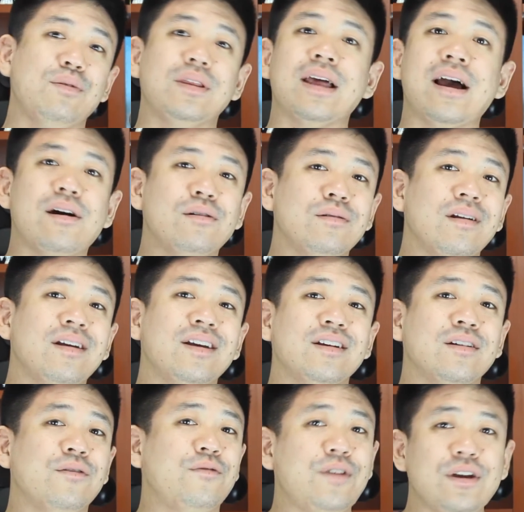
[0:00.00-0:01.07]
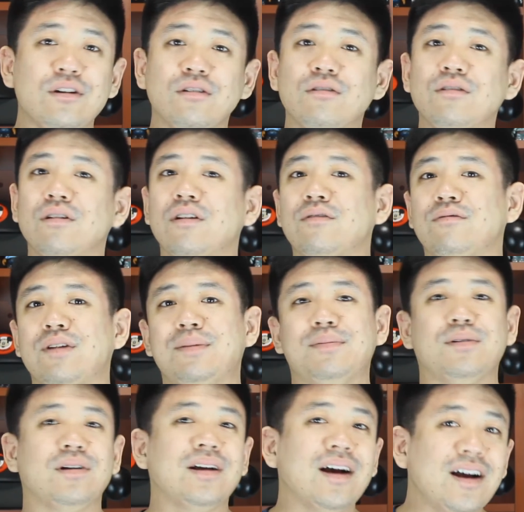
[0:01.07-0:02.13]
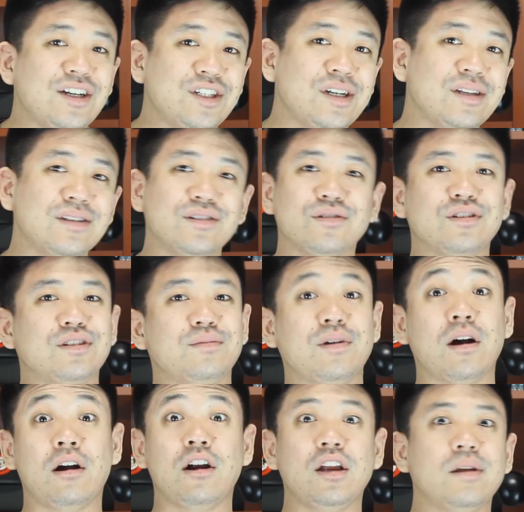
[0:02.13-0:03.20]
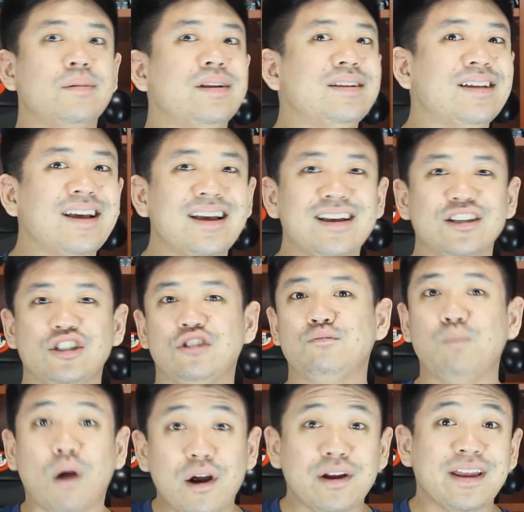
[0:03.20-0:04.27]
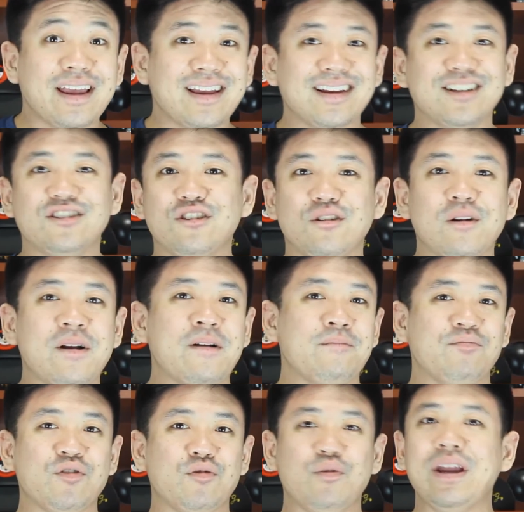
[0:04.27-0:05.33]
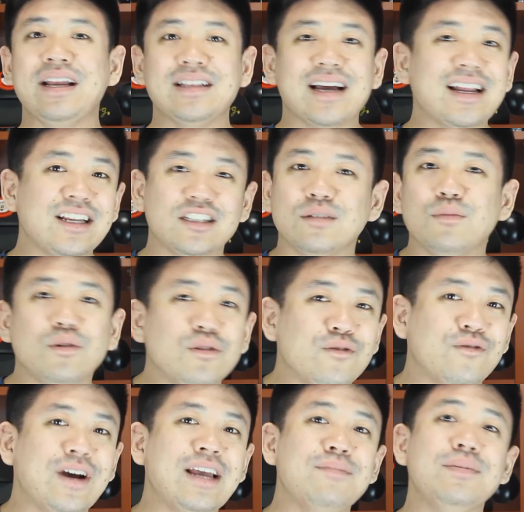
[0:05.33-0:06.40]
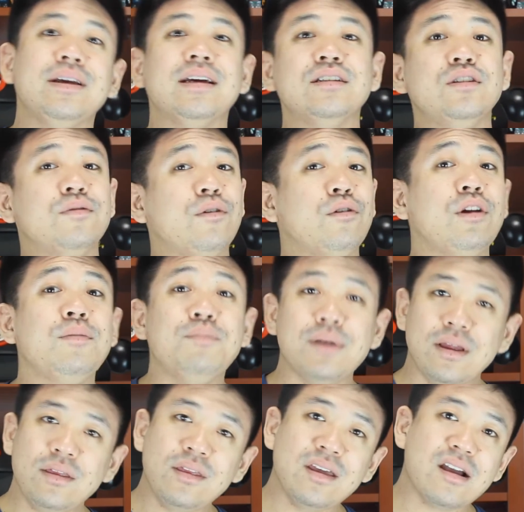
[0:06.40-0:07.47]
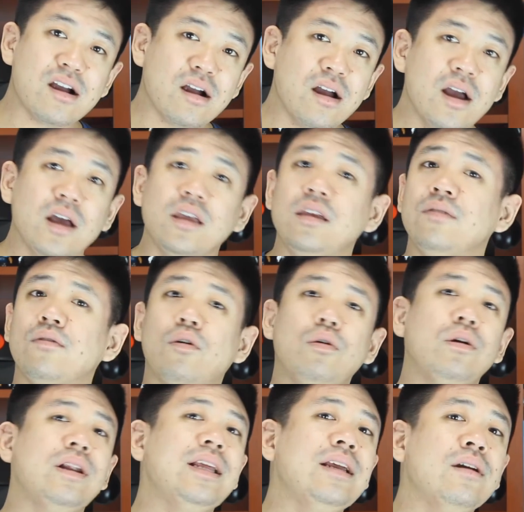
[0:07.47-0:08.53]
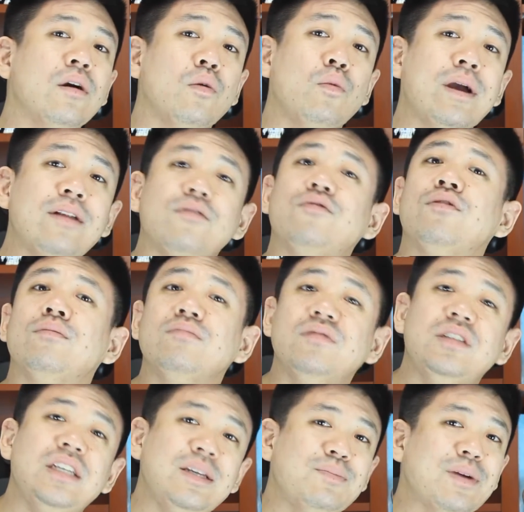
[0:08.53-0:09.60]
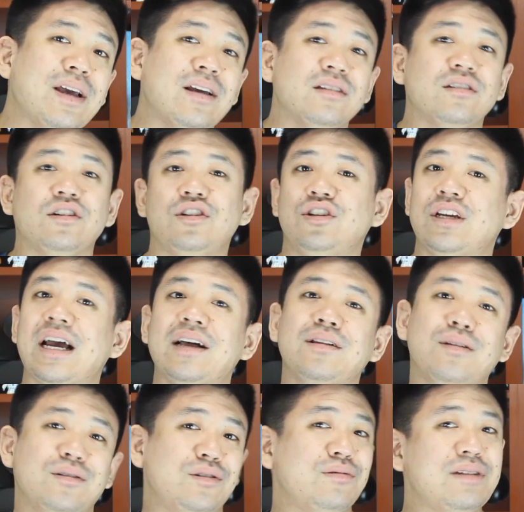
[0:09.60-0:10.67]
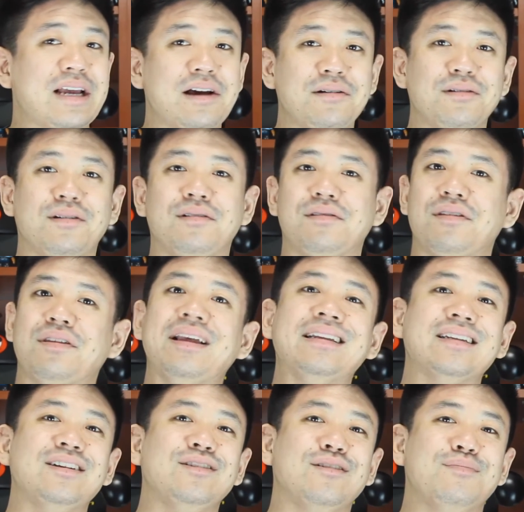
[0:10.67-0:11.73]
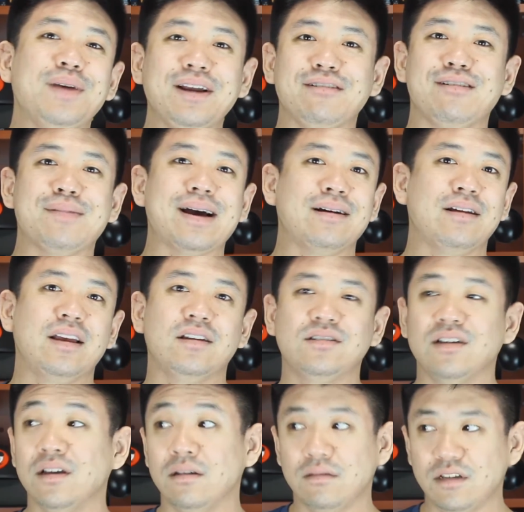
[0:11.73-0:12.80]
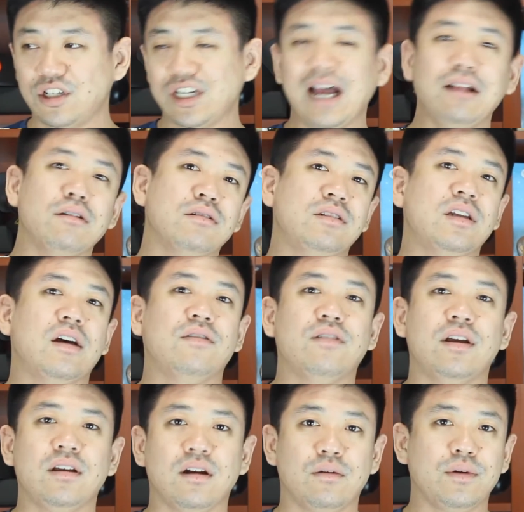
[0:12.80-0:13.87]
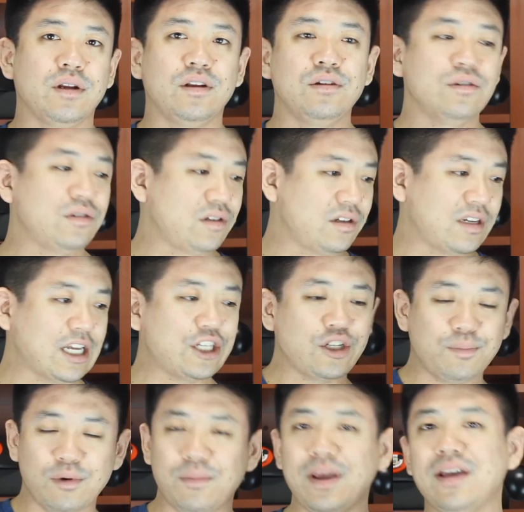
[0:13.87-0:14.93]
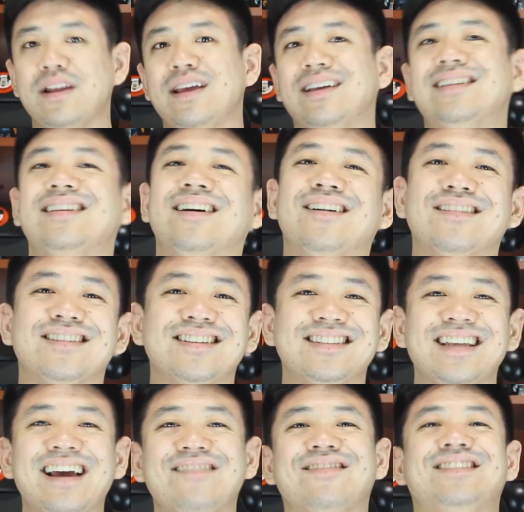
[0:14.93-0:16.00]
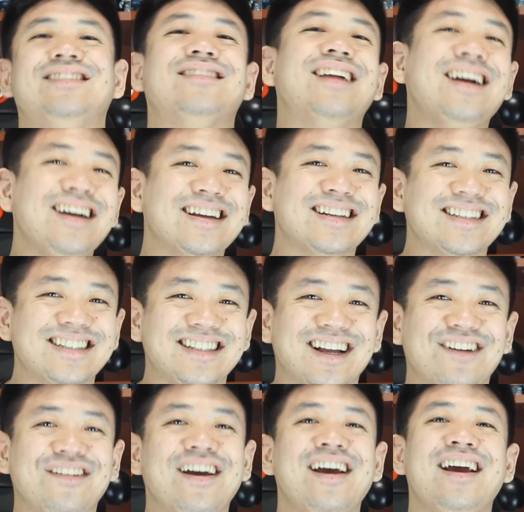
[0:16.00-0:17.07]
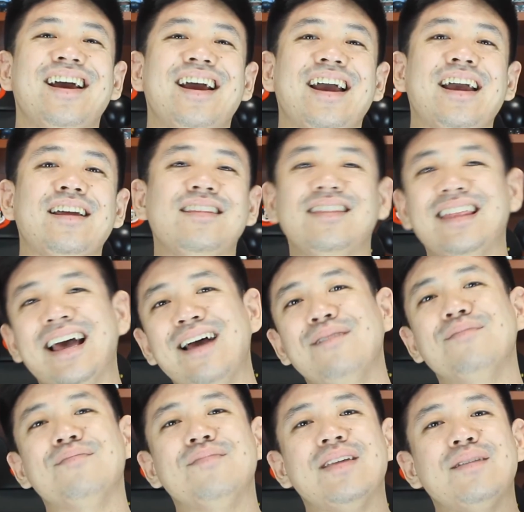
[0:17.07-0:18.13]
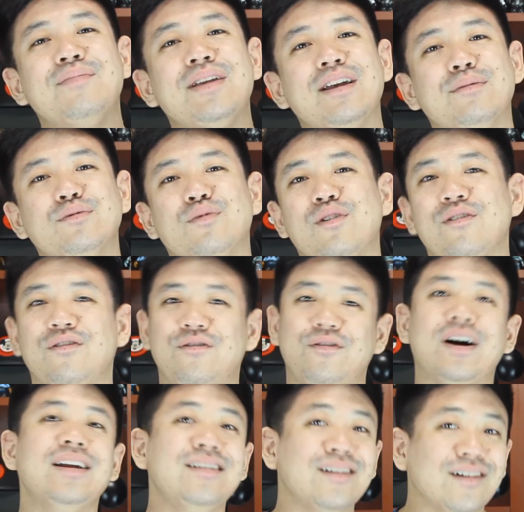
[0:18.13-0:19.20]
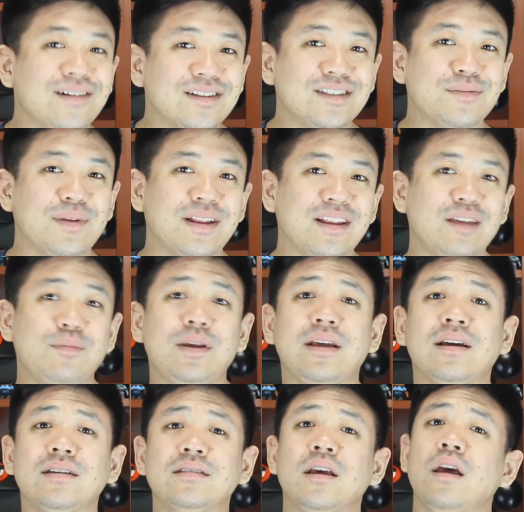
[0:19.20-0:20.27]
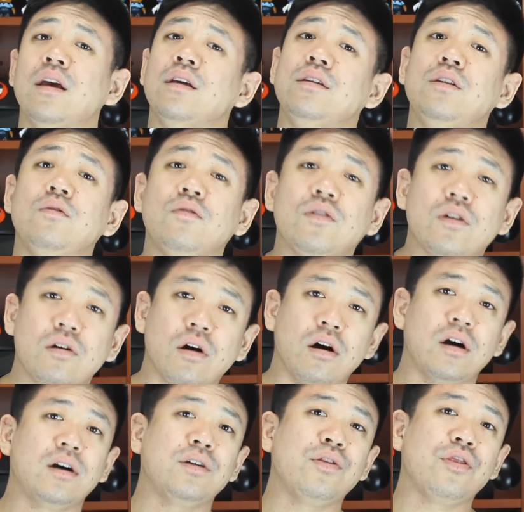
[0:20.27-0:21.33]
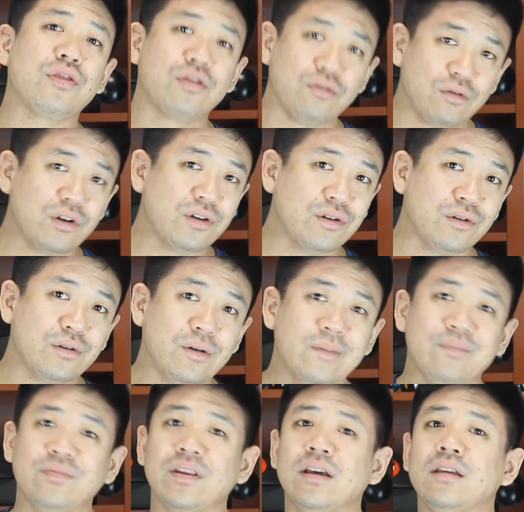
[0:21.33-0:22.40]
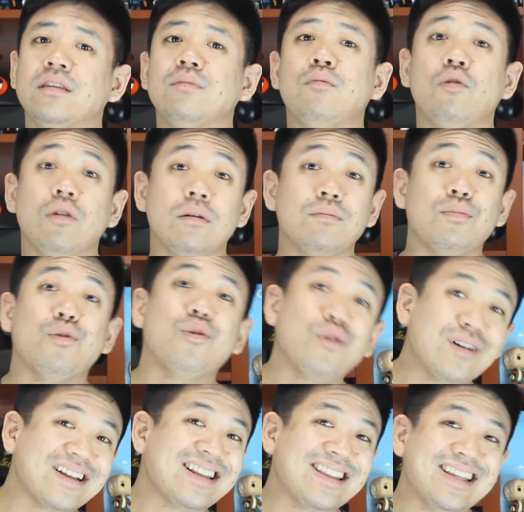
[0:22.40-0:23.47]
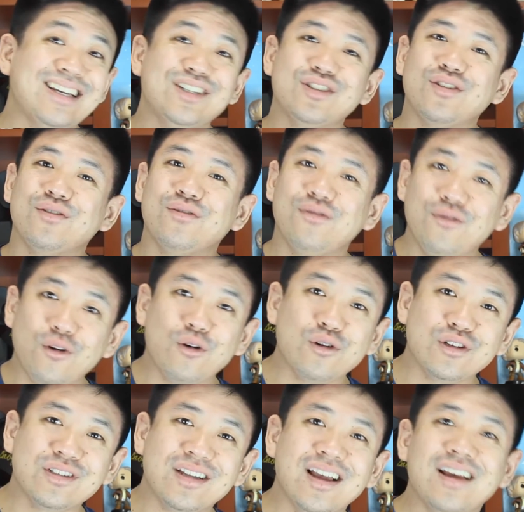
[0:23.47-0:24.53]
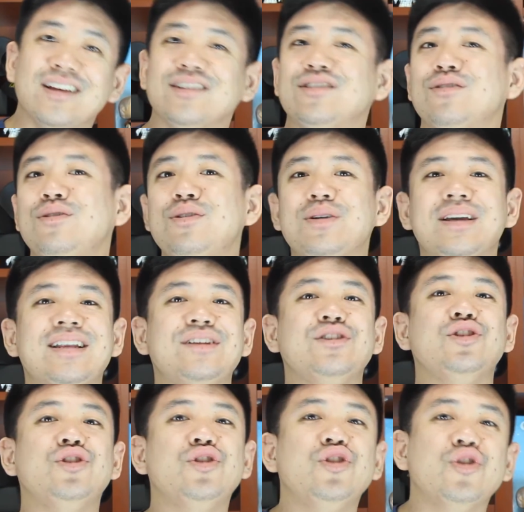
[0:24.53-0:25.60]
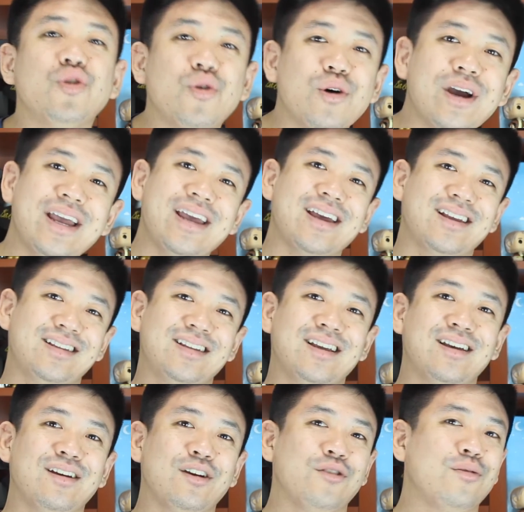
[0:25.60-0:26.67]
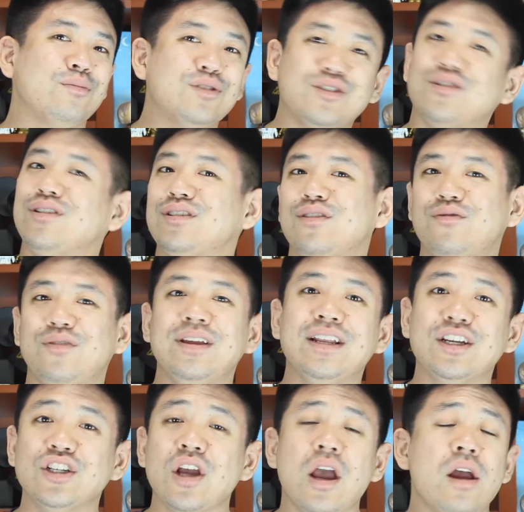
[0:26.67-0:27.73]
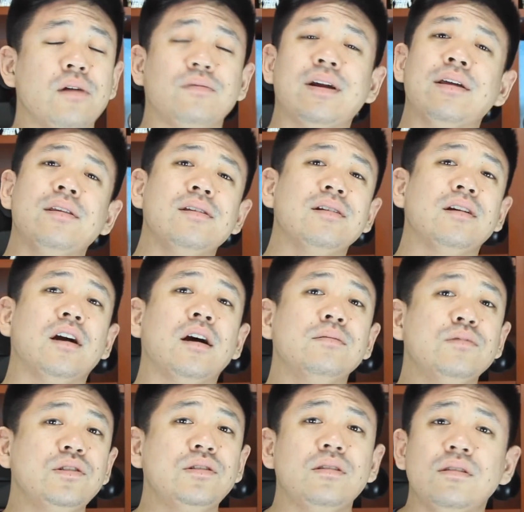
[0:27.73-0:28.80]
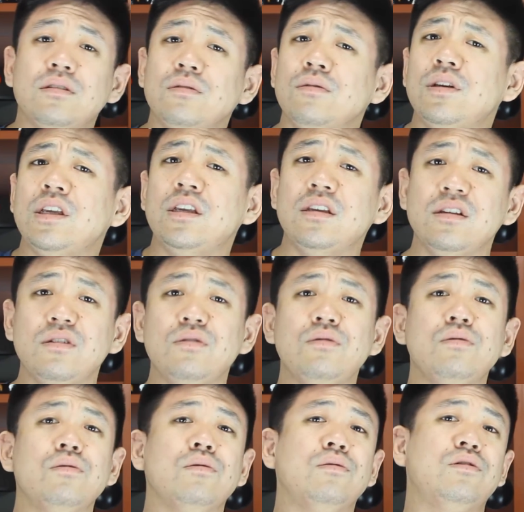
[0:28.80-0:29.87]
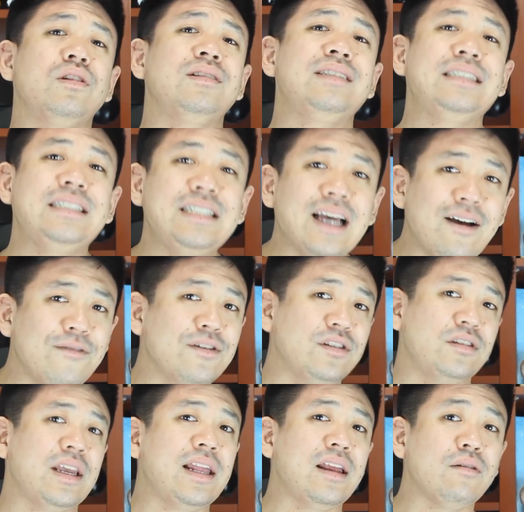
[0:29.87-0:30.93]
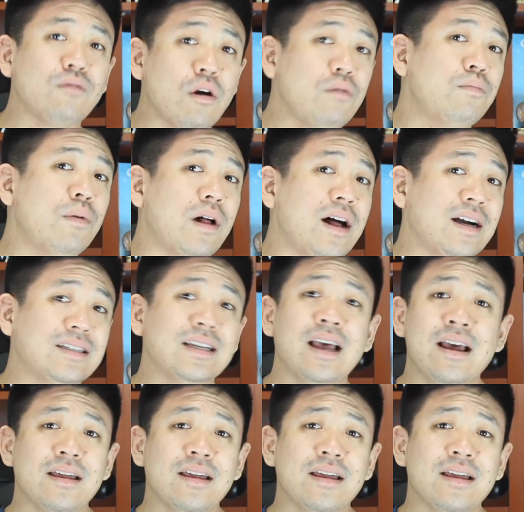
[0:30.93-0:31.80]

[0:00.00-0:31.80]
without fear of repercussions or some argument sparking because you're reigniting some old fight because you've already been there. You've already went from deep to shallow. So now all the things that you're bickering about is the shallow stuff. Like, are we going to use ketchup or mayonnaise on the sandwich? You know, that kind of stuff. And that becomes more fun ultimately because you've gone through the more important things first so you can enjoy it from start to finish rather than come to huge devastating roadblocks